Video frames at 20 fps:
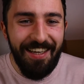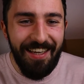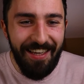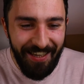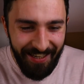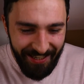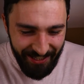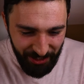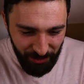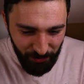
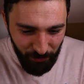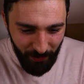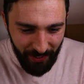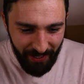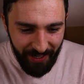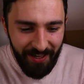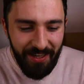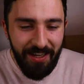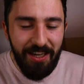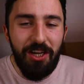Either
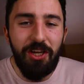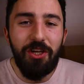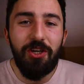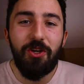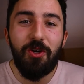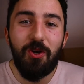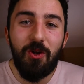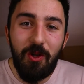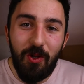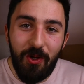way,
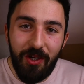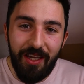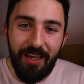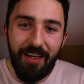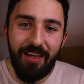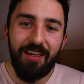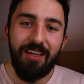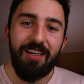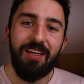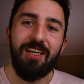you're
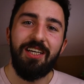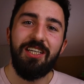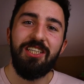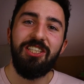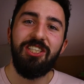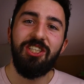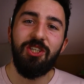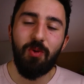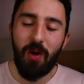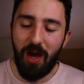looking
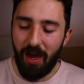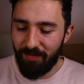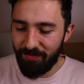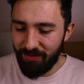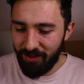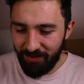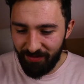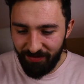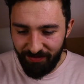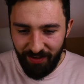to have
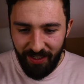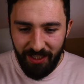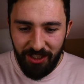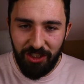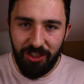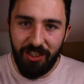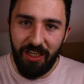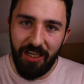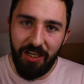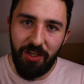
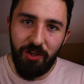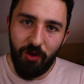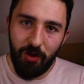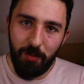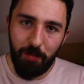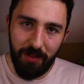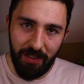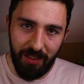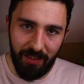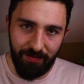conviction in your
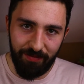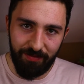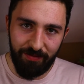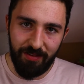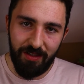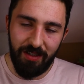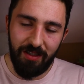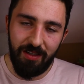belief.